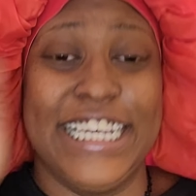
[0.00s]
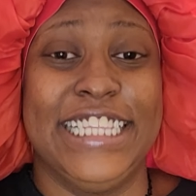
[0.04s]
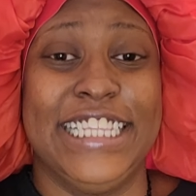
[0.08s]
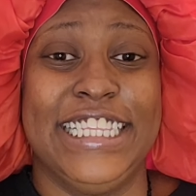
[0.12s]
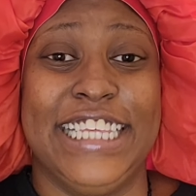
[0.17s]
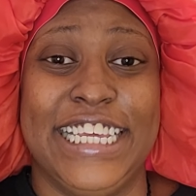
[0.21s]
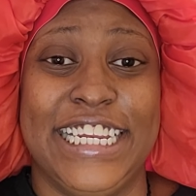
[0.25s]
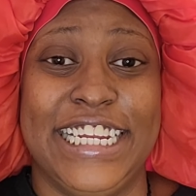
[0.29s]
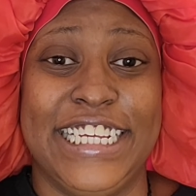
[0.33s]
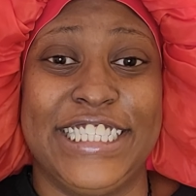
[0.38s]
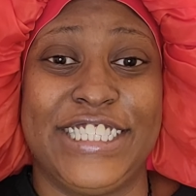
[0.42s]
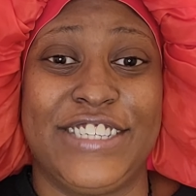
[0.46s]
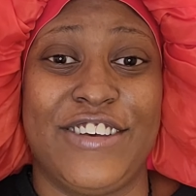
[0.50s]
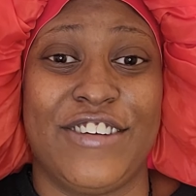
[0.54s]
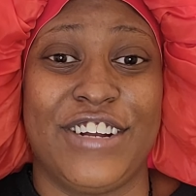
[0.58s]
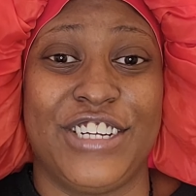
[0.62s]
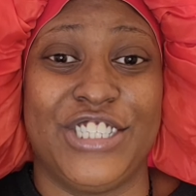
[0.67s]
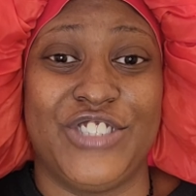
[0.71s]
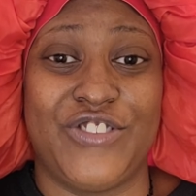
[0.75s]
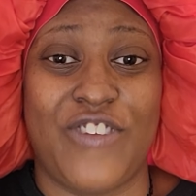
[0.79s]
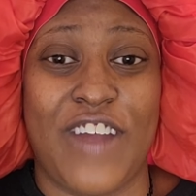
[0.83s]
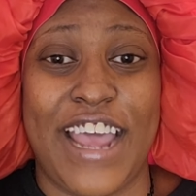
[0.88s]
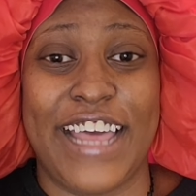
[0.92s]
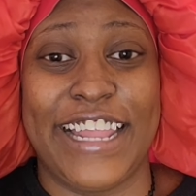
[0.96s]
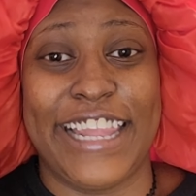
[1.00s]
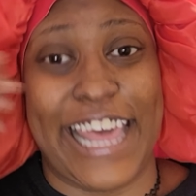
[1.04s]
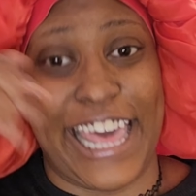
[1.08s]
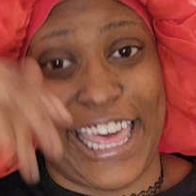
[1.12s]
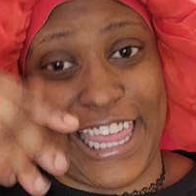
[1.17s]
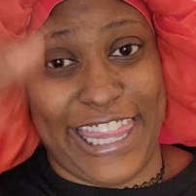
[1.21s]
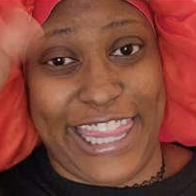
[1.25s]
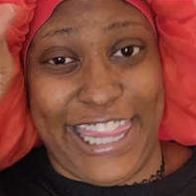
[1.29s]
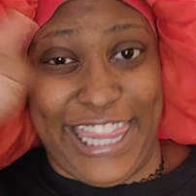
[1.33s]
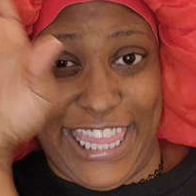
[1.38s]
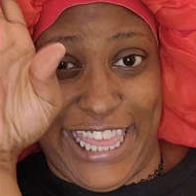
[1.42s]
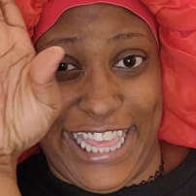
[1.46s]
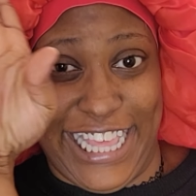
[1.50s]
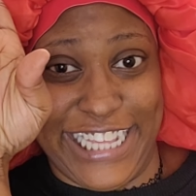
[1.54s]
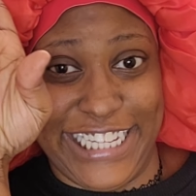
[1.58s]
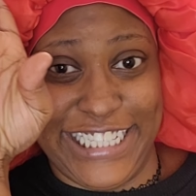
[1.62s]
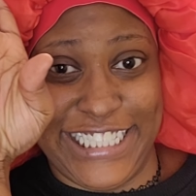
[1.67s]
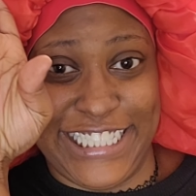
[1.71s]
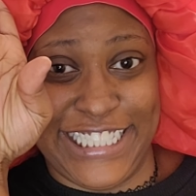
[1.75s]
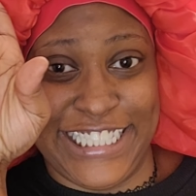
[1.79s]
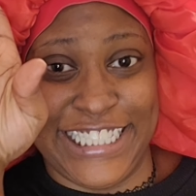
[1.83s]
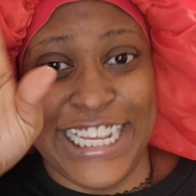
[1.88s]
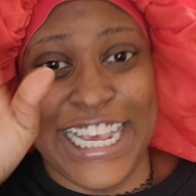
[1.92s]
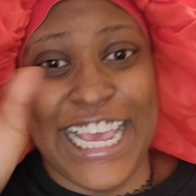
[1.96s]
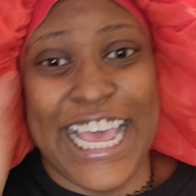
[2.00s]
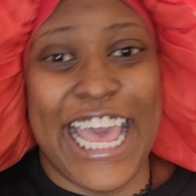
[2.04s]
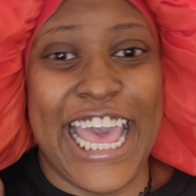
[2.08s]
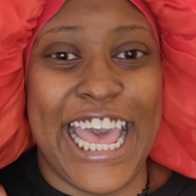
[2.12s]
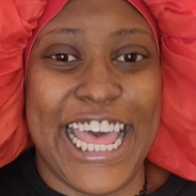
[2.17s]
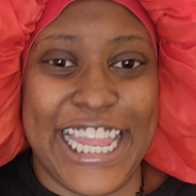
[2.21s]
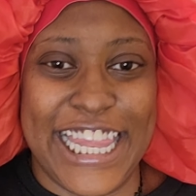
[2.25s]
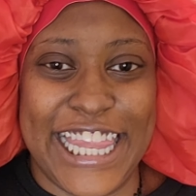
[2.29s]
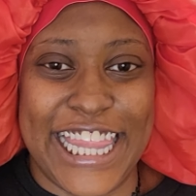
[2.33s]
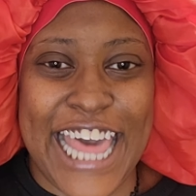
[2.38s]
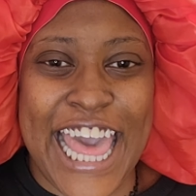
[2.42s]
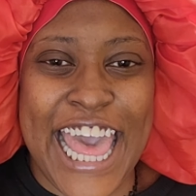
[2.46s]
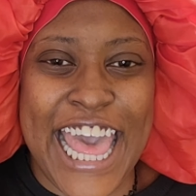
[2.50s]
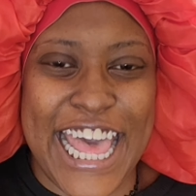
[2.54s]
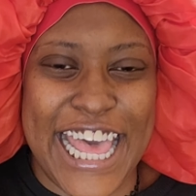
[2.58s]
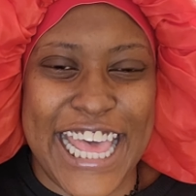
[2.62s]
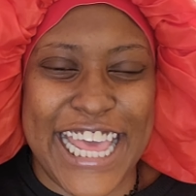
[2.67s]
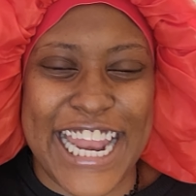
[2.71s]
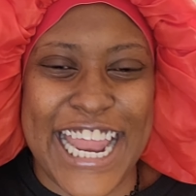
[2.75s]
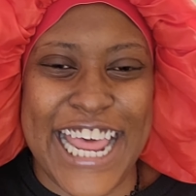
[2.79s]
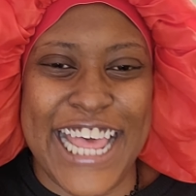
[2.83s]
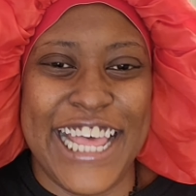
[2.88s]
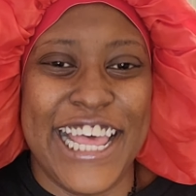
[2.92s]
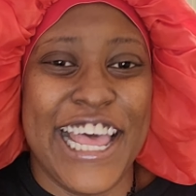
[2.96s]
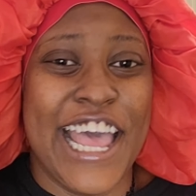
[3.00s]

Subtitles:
then it's gonna dry like this, and then